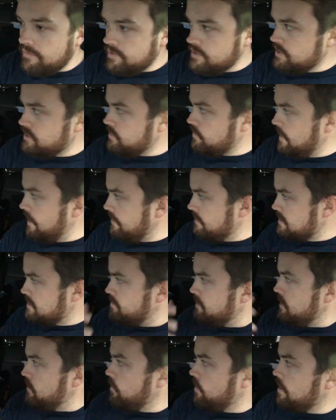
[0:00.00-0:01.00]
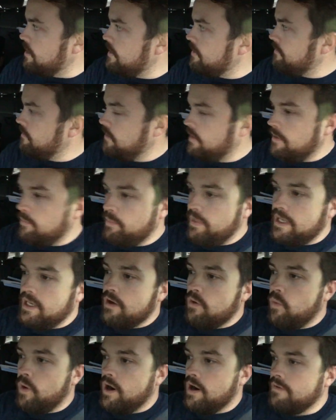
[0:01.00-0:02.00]
of your surroundings, be aware, being
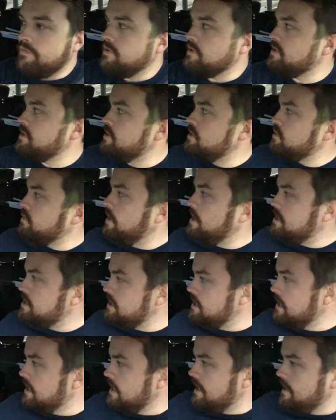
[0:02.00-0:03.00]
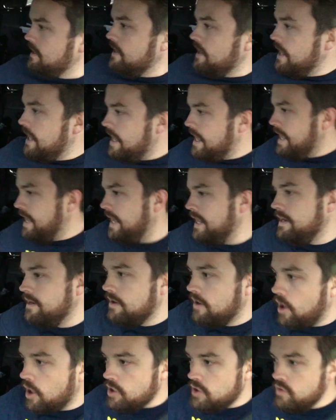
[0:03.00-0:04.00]
aware of your situation. And
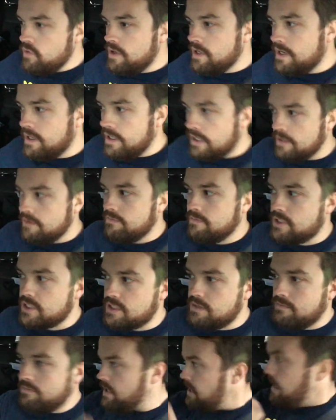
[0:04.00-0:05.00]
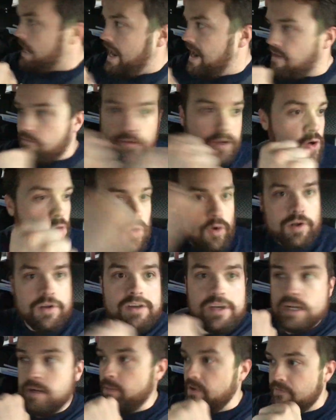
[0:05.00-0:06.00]
are you gonna just at every corner
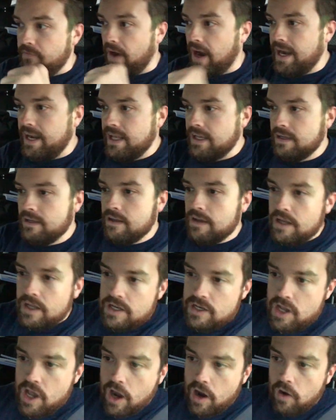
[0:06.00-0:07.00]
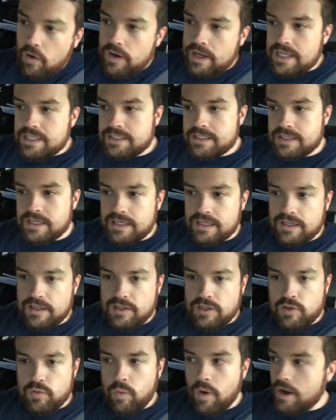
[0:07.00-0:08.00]
you're gonna be fighting? No, it's
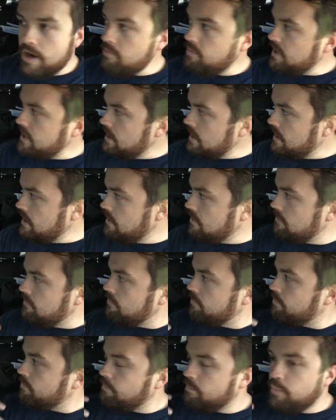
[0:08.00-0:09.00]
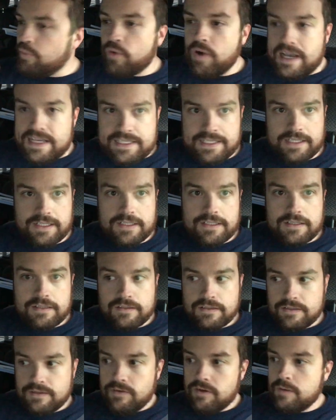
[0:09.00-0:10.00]
you want to be present.
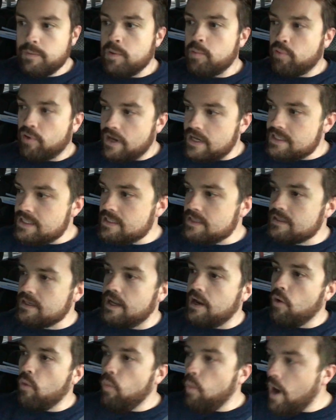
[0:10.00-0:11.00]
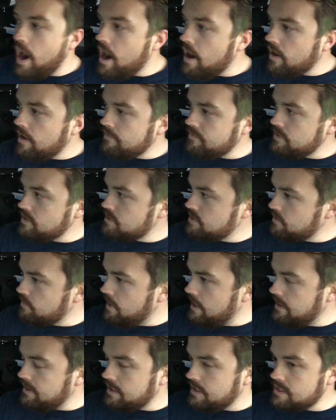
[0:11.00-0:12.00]
You want to be present and aware of your
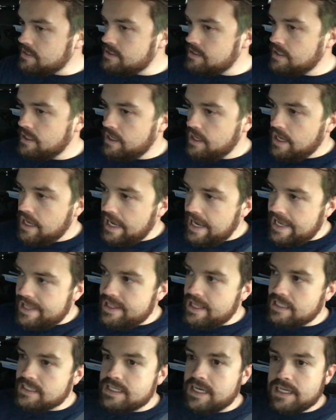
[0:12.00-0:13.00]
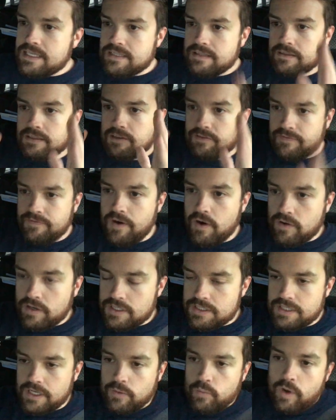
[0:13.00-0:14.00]
surroundings, and that takes a little
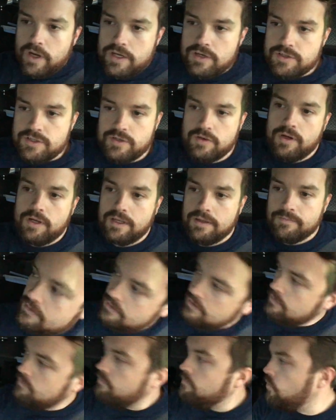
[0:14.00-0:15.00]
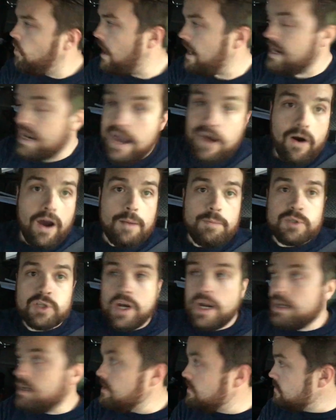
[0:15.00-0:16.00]
focus on what you're doing. Right now, I'm
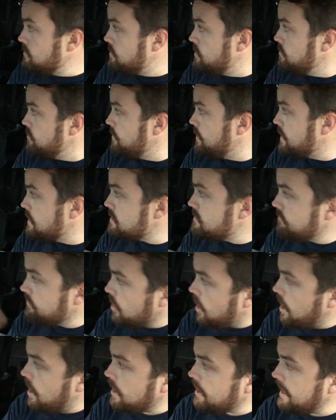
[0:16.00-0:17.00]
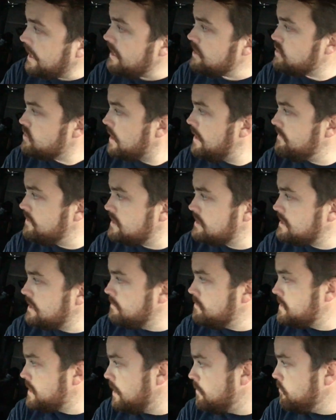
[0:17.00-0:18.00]
trying to do two things: vlog and drive at the
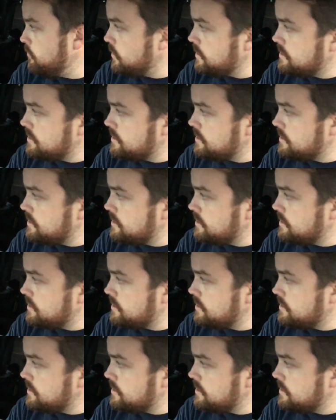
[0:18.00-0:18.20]
same time,